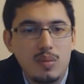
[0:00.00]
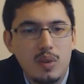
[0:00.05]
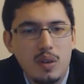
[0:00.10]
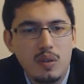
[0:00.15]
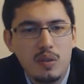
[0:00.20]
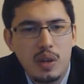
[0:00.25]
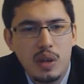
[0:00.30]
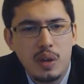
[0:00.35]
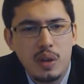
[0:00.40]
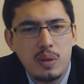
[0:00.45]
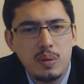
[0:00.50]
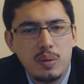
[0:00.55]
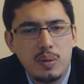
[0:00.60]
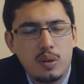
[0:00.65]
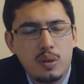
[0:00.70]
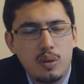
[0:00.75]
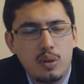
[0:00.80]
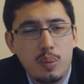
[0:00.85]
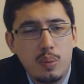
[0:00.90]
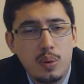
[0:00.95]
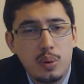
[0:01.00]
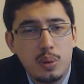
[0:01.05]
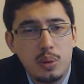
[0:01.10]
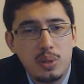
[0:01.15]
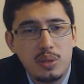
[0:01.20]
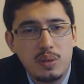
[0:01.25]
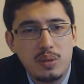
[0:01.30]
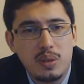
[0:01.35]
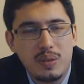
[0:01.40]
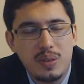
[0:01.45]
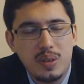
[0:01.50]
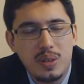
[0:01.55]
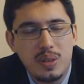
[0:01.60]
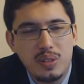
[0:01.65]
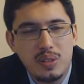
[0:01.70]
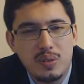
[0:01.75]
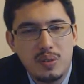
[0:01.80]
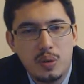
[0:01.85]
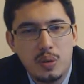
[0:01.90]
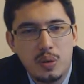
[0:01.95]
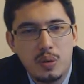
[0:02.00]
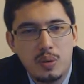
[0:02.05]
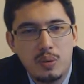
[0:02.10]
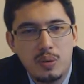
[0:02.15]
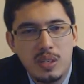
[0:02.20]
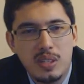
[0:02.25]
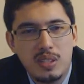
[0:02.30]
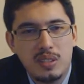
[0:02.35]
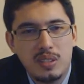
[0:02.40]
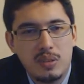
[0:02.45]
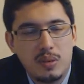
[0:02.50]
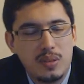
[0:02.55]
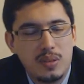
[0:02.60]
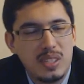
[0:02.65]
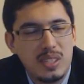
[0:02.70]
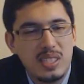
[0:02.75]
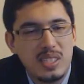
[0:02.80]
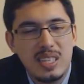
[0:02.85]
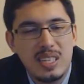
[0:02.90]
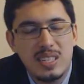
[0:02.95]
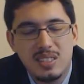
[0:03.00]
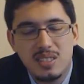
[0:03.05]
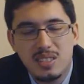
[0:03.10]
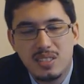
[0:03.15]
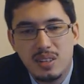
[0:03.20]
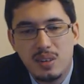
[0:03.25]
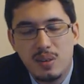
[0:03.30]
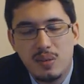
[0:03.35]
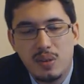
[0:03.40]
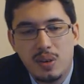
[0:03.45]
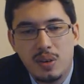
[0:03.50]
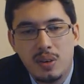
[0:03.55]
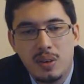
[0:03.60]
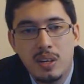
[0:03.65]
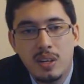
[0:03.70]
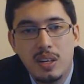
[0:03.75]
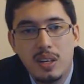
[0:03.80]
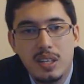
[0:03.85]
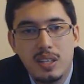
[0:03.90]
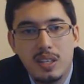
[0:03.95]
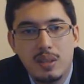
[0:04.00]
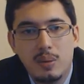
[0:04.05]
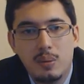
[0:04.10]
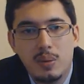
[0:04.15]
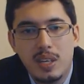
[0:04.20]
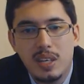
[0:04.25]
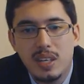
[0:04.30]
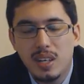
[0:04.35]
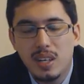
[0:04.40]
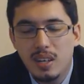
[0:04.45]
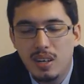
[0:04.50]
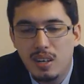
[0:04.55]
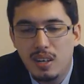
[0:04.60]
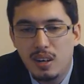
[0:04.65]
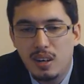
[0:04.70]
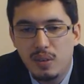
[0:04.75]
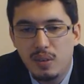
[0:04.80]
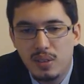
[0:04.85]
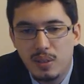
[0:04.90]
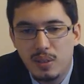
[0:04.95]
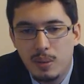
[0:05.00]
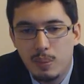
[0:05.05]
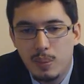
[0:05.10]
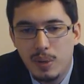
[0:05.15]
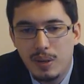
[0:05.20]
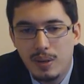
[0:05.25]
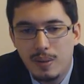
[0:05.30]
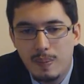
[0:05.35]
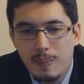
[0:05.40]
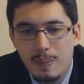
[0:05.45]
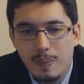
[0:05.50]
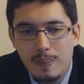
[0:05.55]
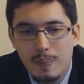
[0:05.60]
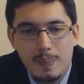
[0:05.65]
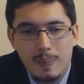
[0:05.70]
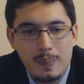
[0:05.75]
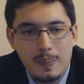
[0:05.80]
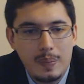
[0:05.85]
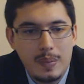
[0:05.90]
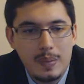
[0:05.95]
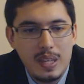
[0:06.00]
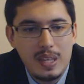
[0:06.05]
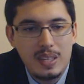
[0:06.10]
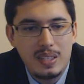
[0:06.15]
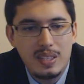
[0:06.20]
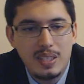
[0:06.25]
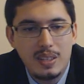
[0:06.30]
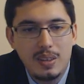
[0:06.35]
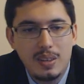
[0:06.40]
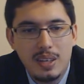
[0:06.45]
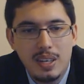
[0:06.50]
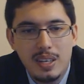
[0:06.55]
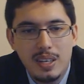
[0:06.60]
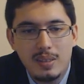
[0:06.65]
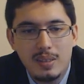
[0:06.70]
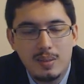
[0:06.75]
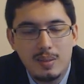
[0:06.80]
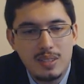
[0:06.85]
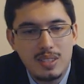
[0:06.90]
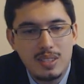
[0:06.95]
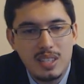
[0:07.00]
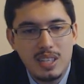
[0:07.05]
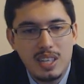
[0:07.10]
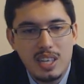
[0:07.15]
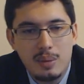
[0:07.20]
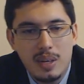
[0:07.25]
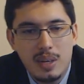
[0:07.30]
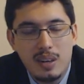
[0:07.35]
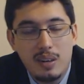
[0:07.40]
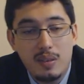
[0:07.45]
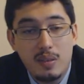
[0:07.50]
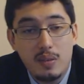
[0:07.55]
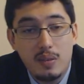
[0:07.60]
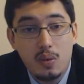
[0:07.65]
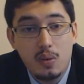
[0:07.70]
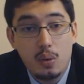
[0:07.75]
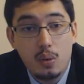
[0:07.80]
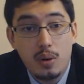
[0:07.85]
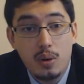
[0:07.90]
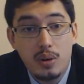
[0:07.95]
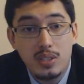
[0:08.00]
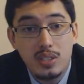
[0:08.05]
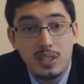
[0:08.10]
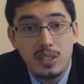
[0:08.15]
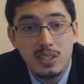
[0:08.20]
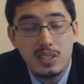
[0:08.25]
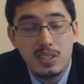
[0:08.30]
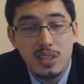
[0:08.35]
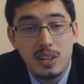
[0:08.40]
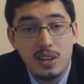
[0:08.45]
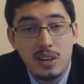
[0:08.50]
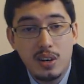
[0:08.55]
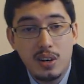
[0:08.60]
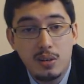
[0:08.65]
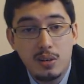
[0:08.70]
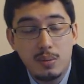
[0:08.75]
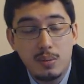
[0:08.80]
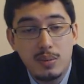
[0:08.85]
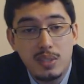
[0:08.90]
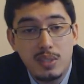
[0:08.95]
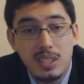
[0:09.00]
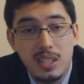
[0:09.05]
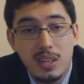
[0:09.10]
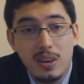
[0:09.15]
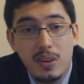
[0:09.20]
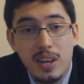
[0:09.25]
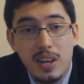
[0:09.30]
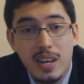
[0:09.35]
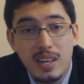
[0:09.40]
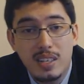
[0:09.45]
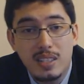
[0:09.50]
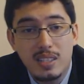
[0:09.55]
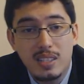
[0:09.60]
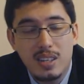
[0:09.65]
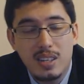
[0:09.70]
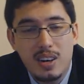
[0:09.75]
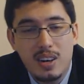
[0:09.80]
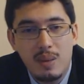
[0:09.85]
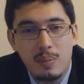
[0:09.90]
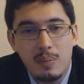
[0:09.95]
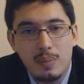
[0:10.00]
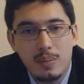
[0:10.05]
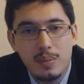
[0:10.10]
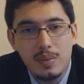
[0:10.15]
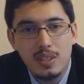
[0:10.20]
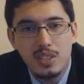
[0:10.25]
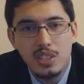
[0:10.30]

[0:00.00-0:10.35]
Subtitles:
review or report of the first 4 reasons of the season so far the week after. But until then, so I'm out for watching. So till next time,